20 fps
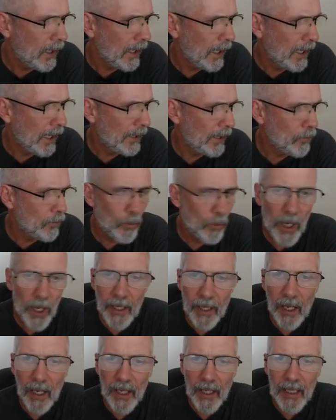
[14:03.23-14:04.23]
and
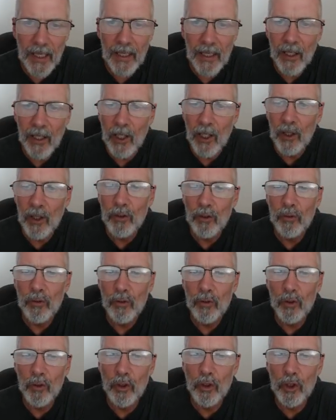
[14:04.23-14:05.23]
Rene
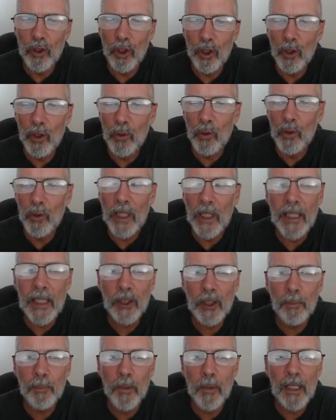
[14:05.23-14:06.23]
do
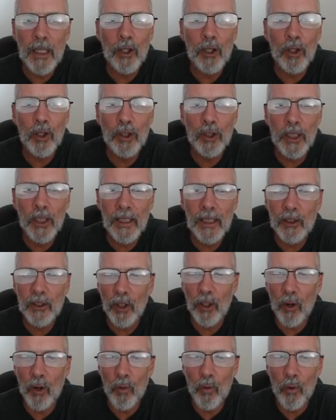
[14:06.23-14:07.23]
this because
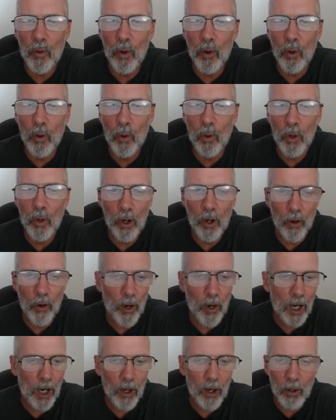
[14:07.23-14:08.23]
it's a rule
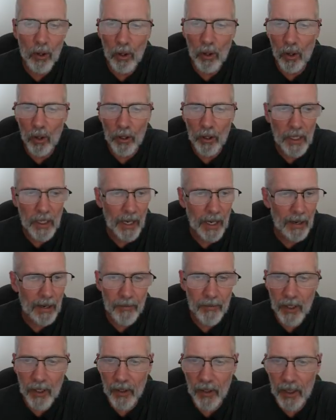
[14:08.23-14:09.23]
or a law.
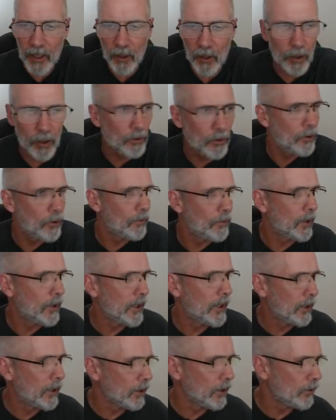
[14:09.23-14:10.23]
Yeah, very good,
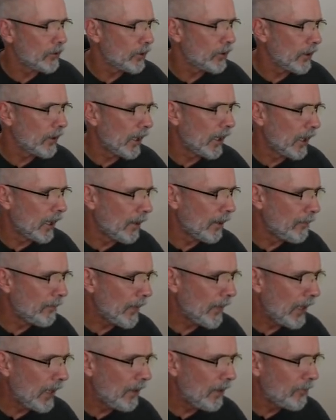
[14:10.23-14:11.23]
very good.
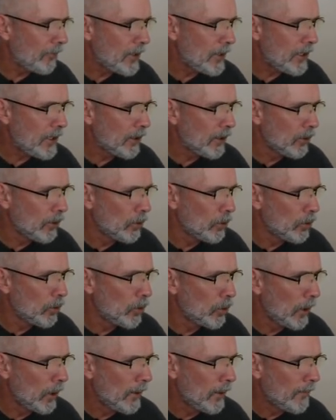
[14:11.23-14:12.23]
If
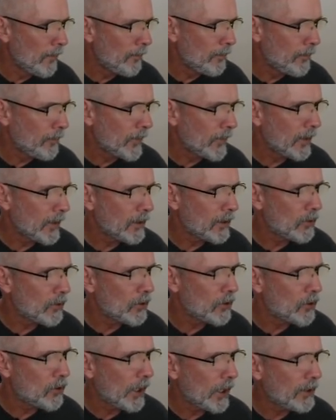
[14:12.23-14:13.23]
you, let's
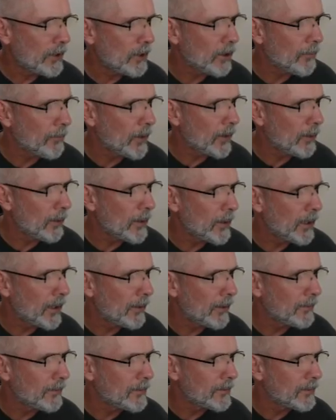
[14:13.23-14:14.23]
just check something a
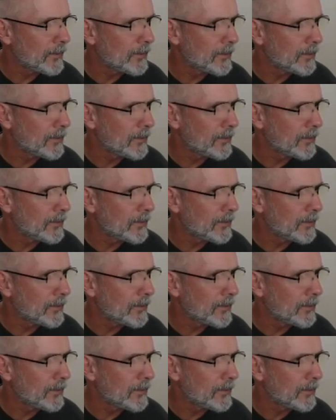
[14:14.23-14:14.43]
minute.